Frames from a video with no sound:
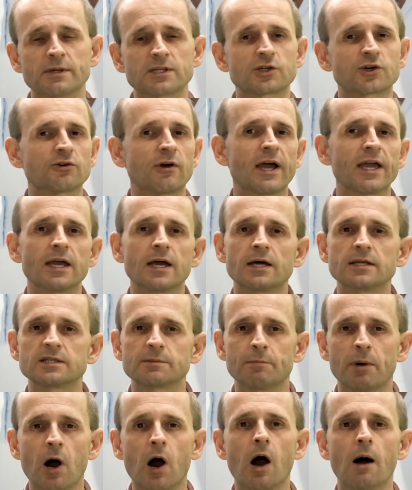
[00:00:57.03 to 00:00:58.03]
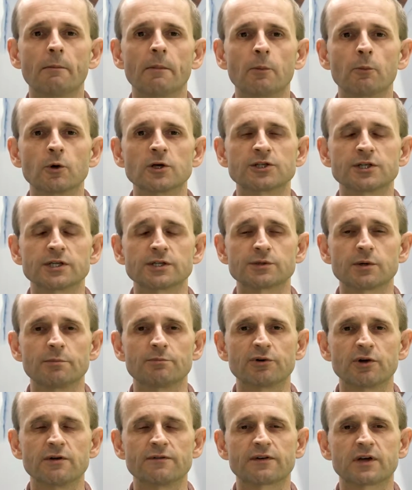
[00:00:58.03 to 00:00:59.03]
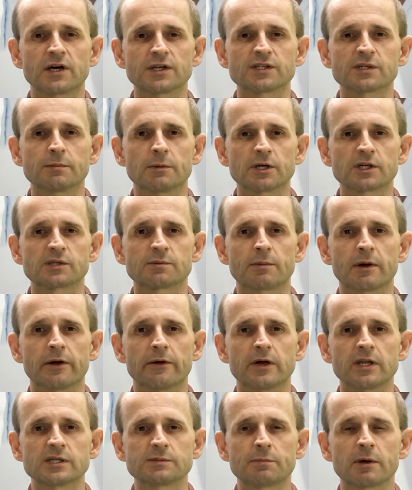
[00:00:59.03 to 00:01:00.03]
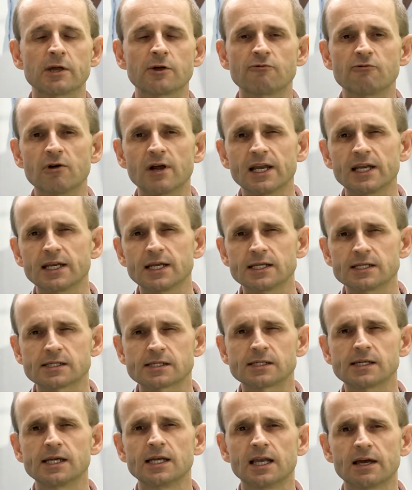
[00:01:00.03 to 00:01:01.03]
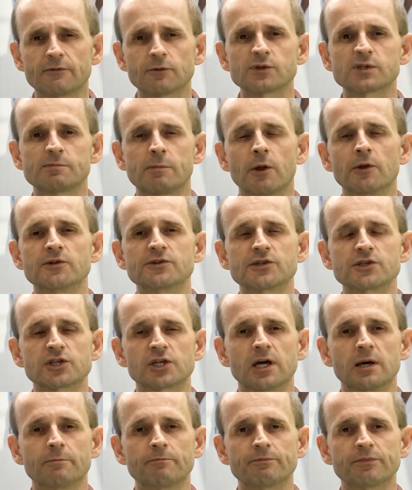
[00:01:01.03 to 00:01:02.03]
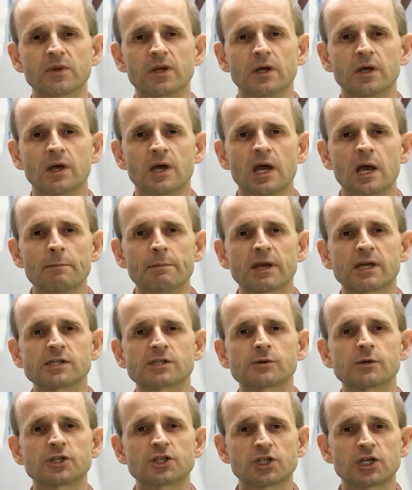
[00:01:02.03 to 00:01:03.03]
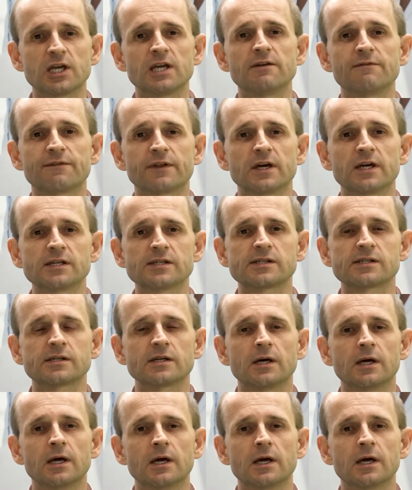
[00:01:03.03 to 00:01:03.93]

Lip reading: It's great a department wishing to improve customer experience, but you really need C-level sponsorship. Because to achieve this